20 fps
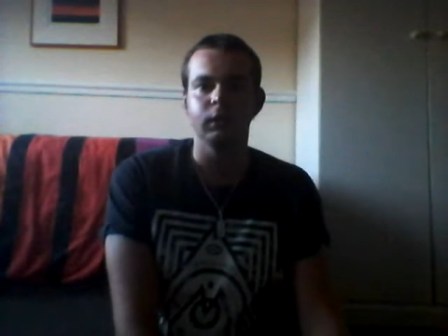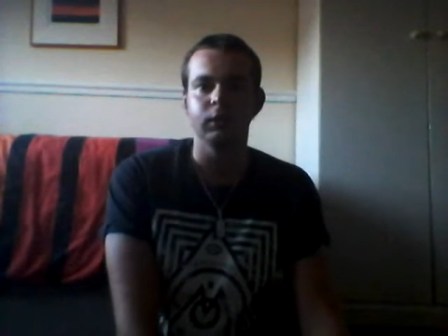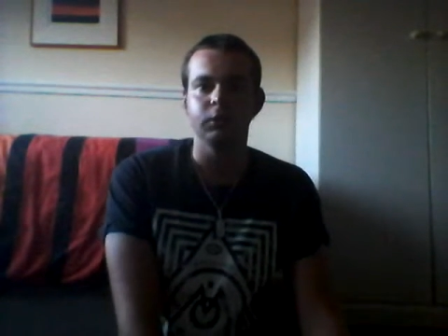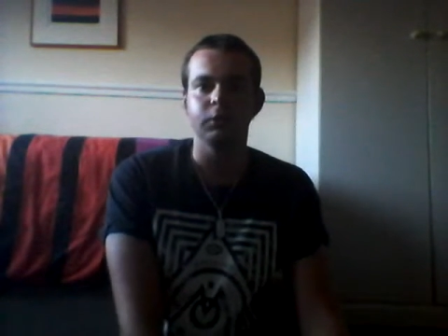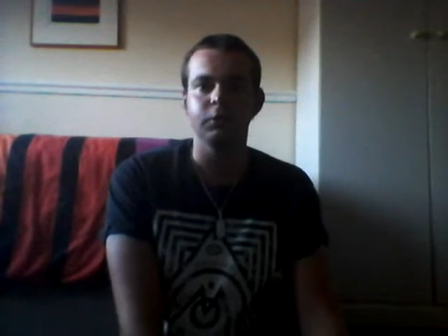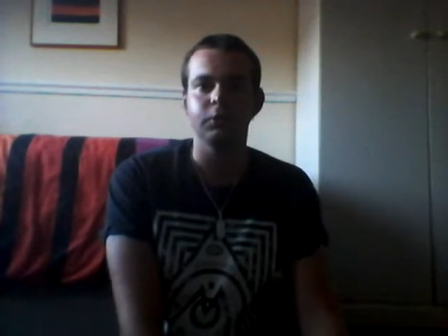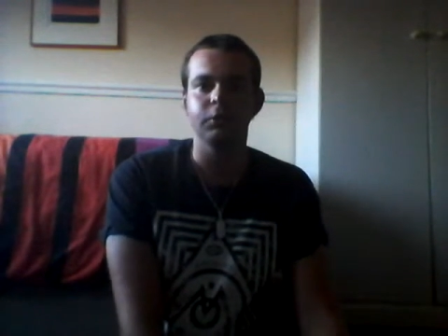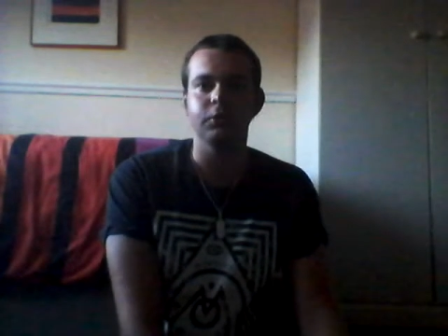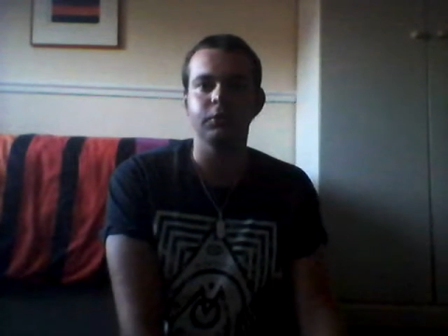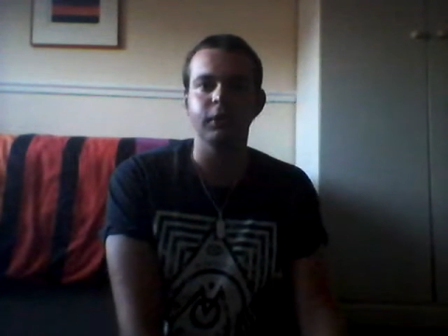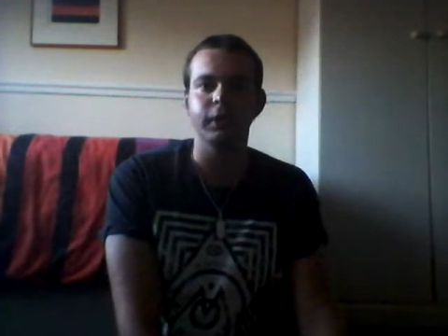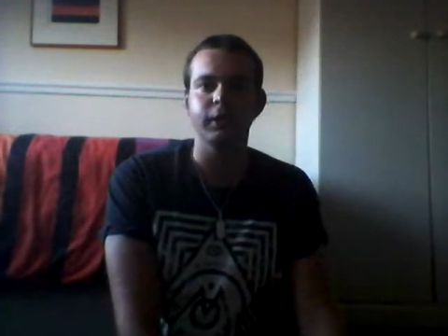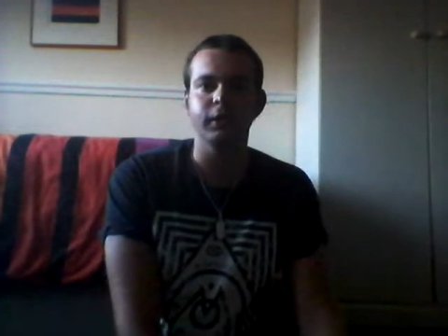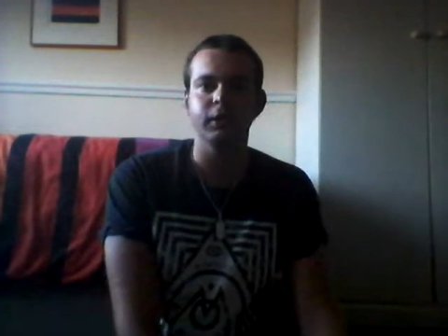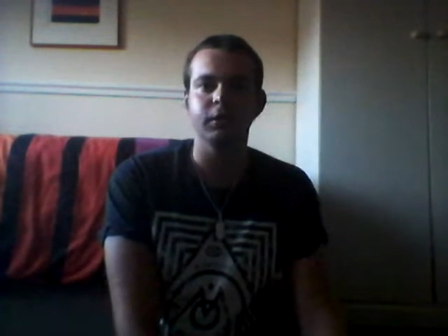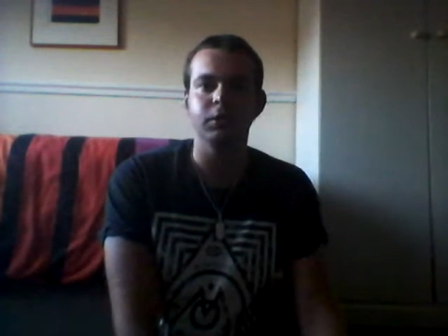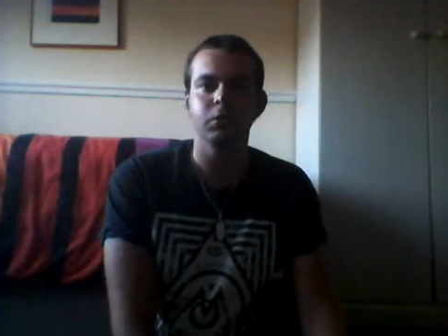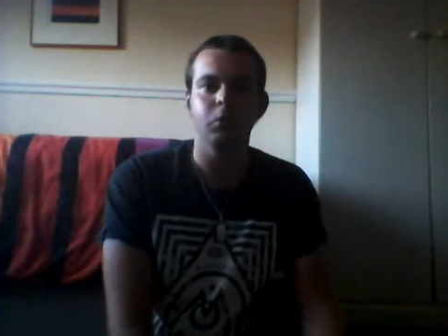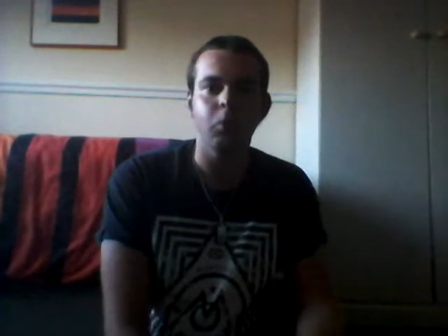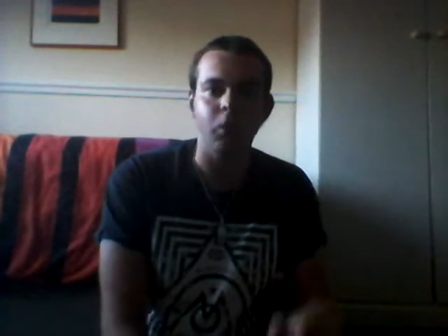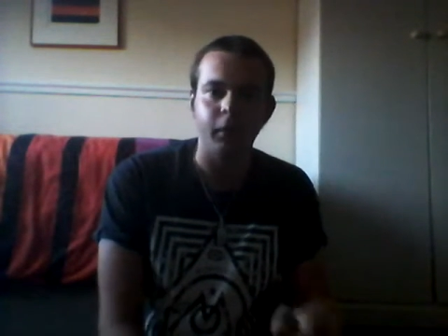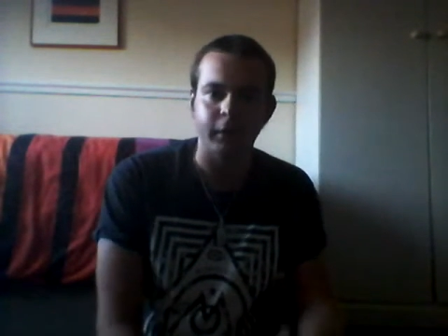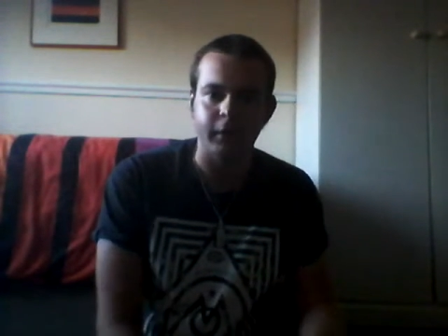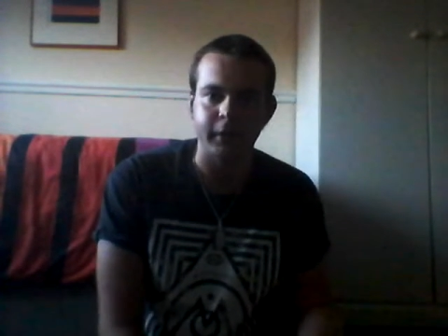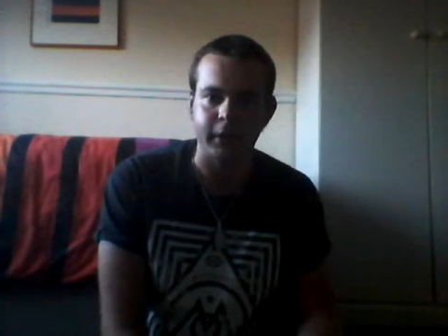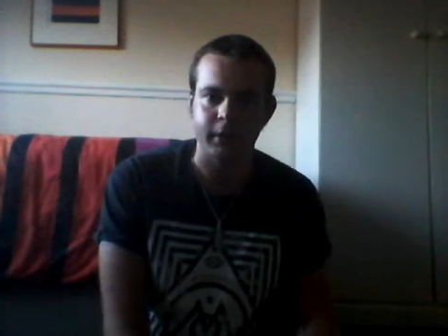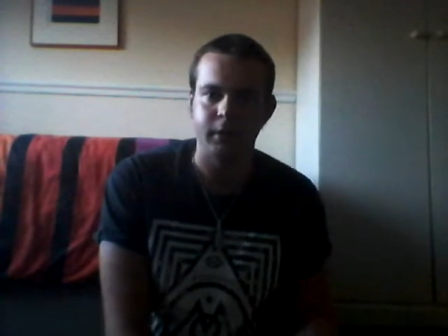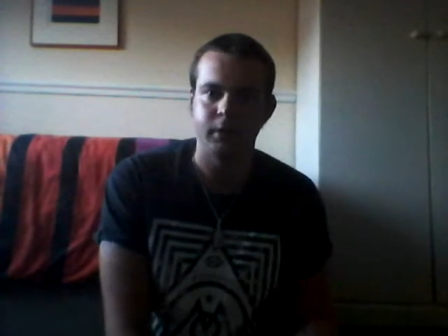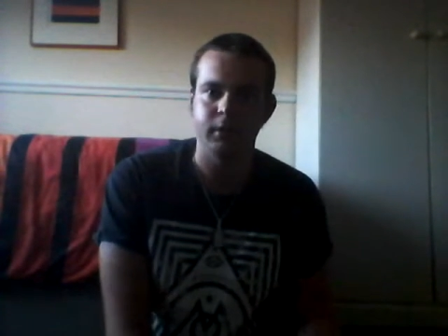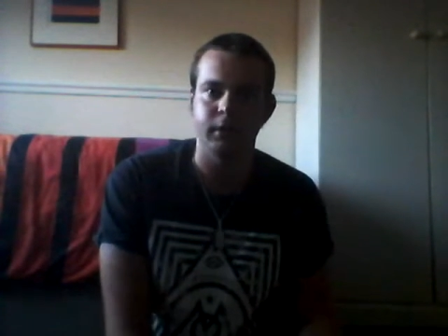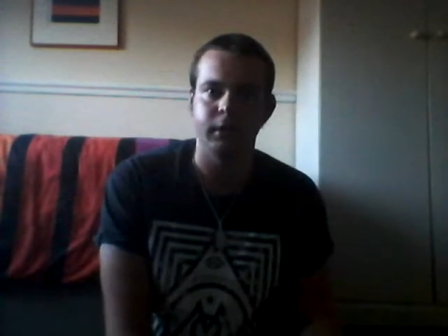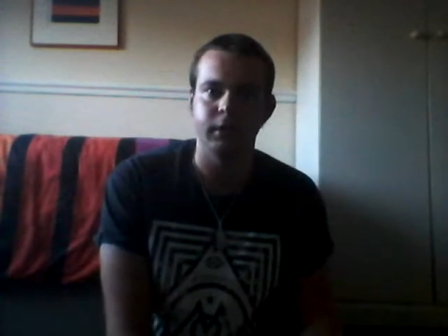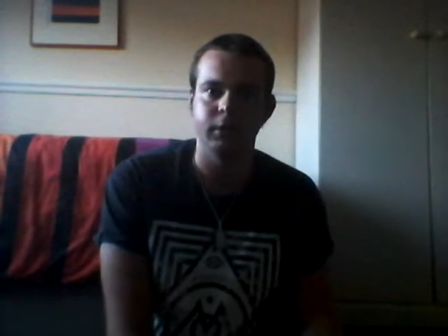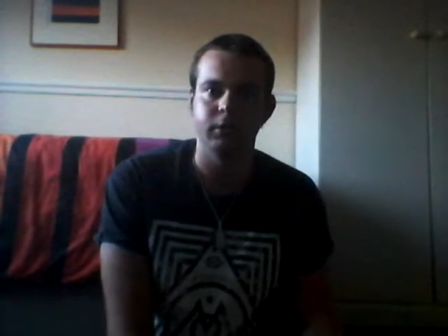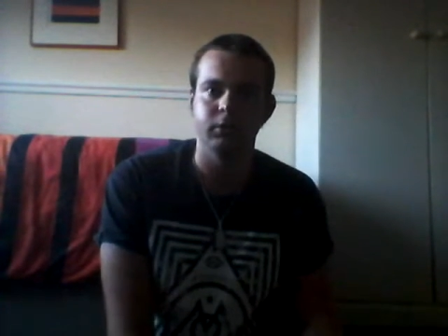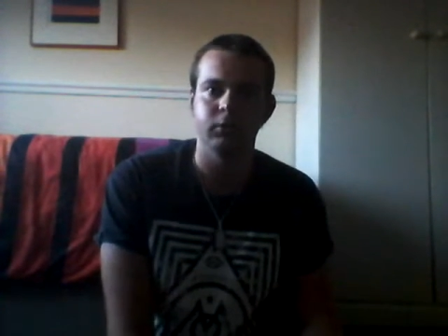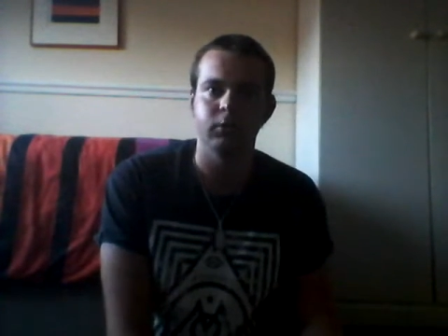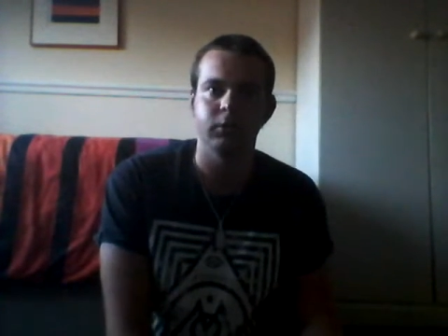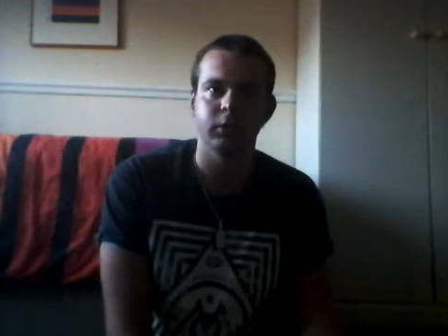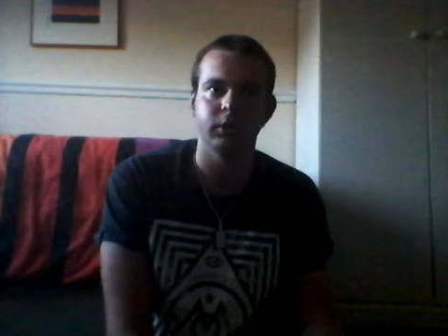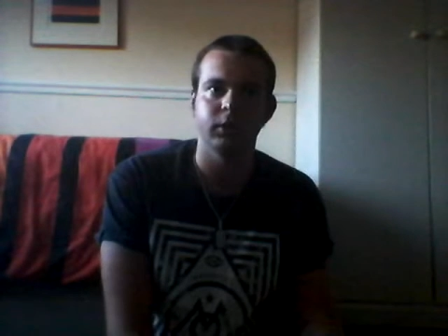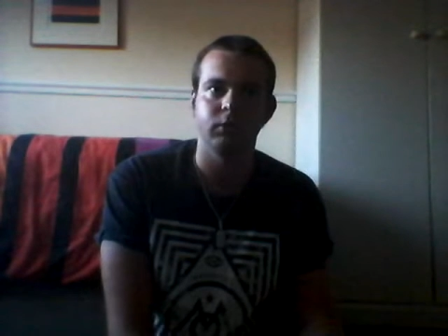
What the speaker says: just say that you're working and